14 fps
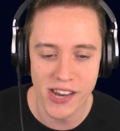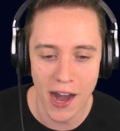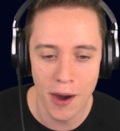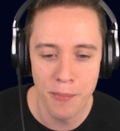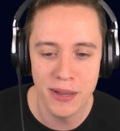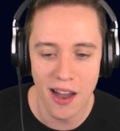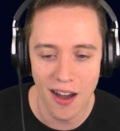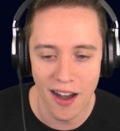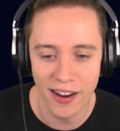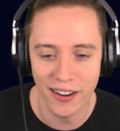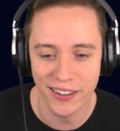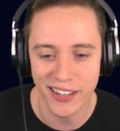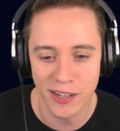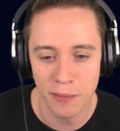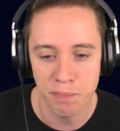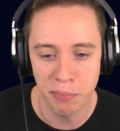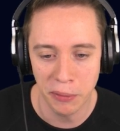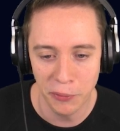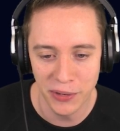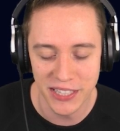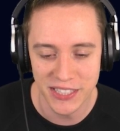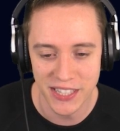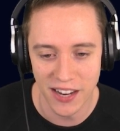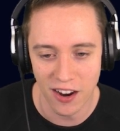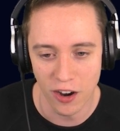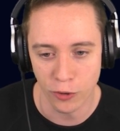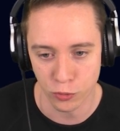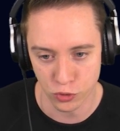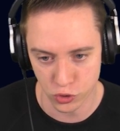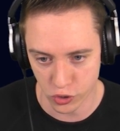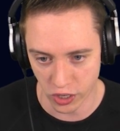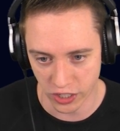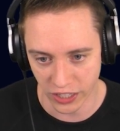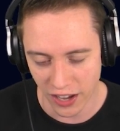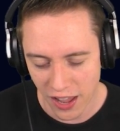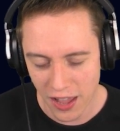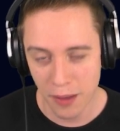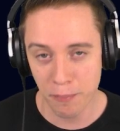now be higher than the buildings they are constructing.